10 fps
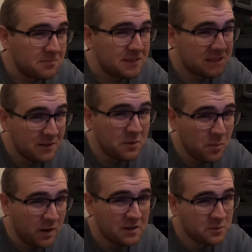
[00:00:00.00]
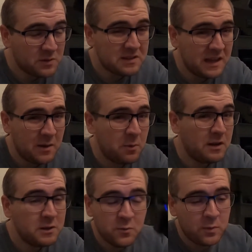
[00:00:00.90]
70 bucks for this camera,
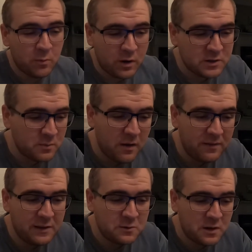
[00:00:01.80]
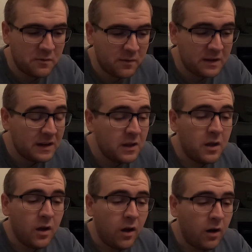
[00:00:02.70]
and you've been watching my videos off of it.
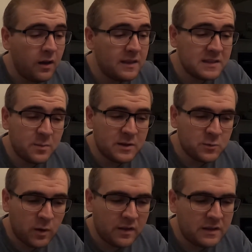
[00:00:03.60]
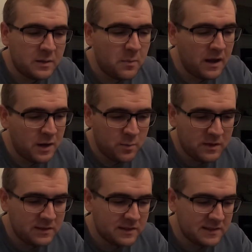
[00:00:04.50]
Is it the best quality? By no
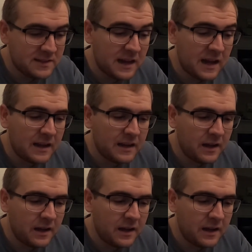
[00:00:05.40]
means, it's not.